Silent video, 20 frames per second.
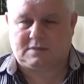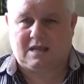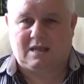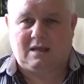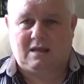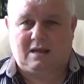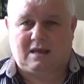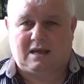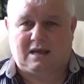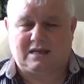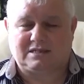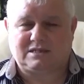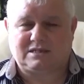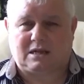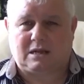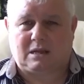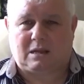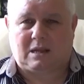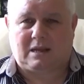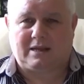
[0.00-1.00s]
As a
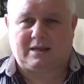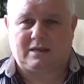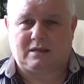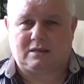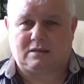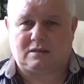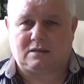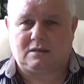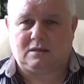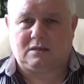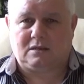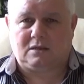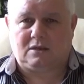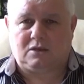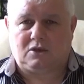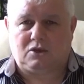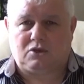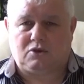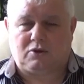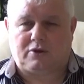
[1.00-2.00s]
client,
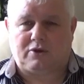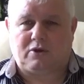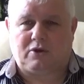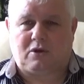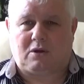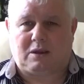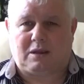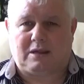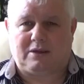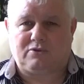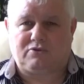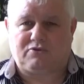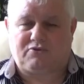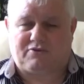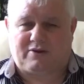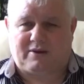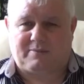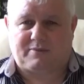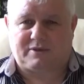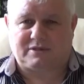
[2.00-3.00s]
you are not allowed to
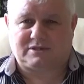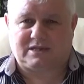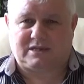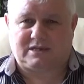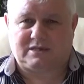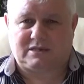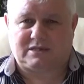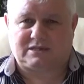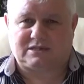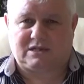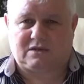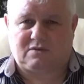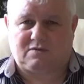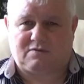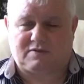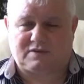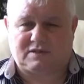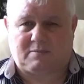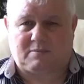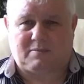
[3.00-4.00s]
represent yourself as
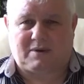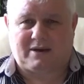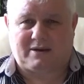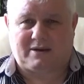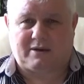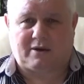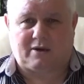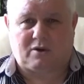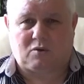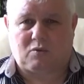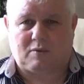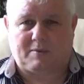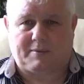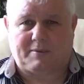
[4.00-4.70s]
a man or a woman.